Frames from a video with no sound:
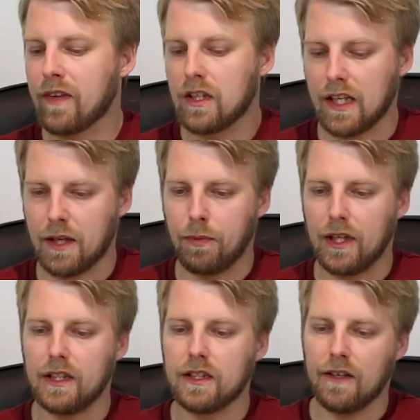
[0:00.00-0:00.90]
second
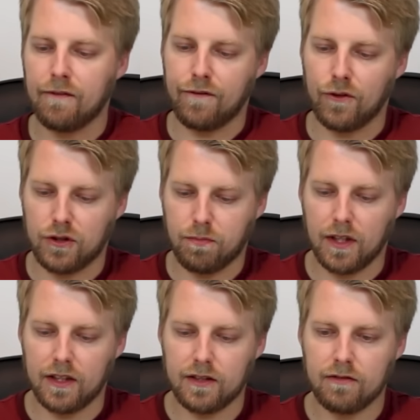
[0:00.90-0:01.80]
place and first
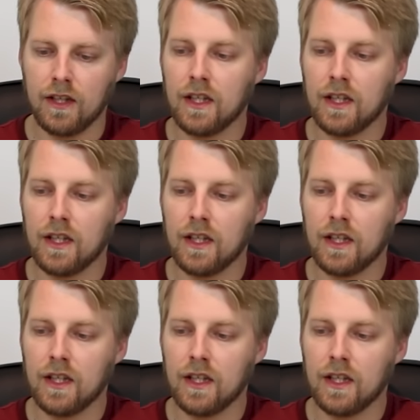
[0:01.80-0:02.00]
place.